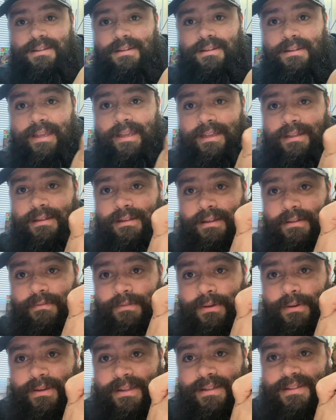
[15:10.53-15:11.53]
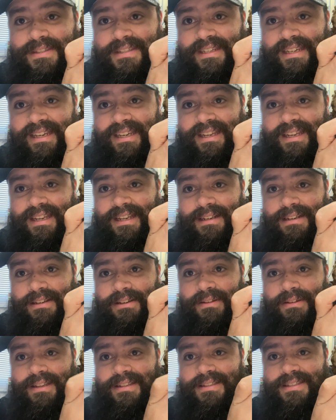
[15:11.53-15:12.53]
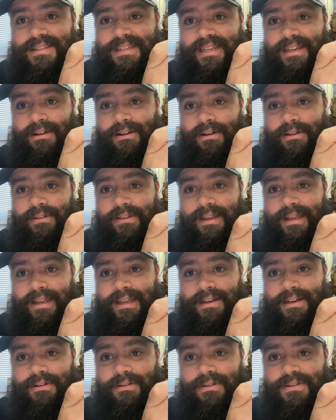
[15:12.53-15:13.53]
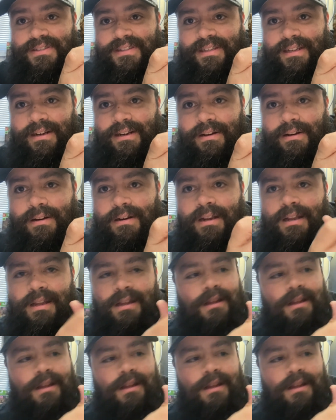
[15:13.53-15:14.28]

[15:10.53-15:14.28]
like, if you can see it, you can see all the innards there.